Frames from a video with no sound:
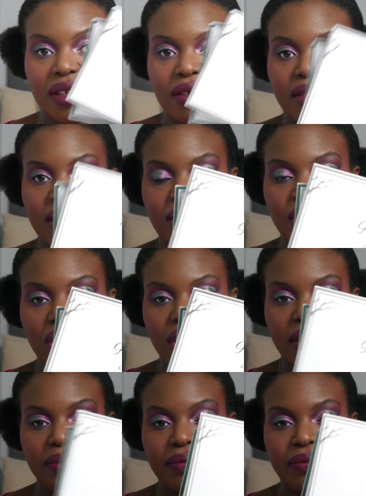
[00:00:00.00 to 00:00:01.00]
Grackle
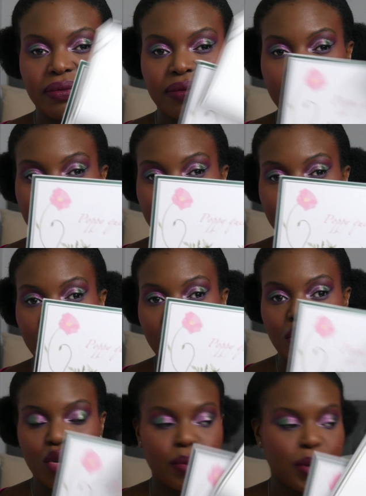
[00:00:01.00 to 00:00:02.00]
Chat.
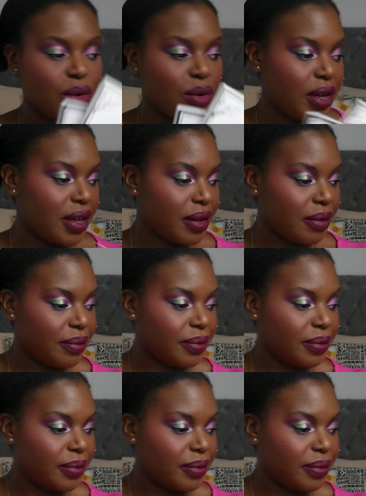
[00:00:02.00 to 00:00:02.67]
Poppy Quiet,